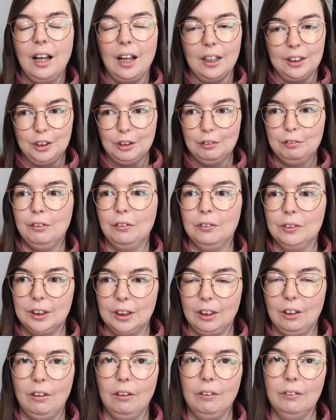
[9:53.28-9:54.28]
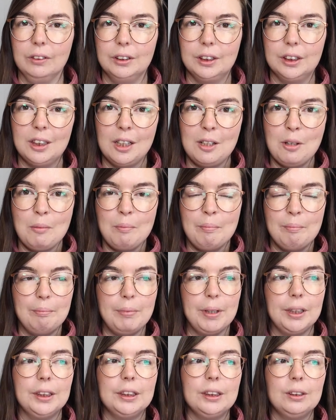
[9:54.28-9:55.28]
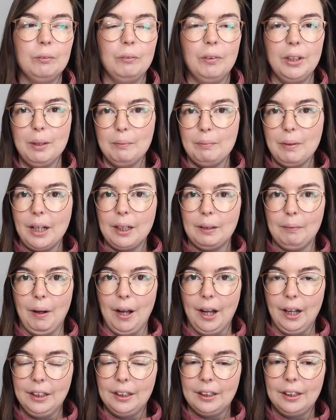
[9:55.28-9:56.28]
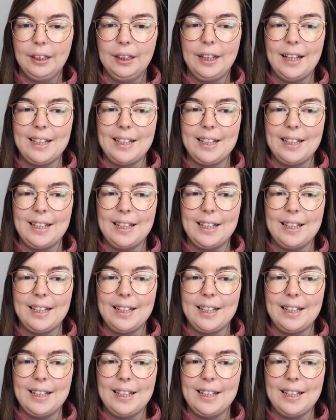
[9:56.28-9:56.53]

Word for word: and you're folding clothes. But with a backpack,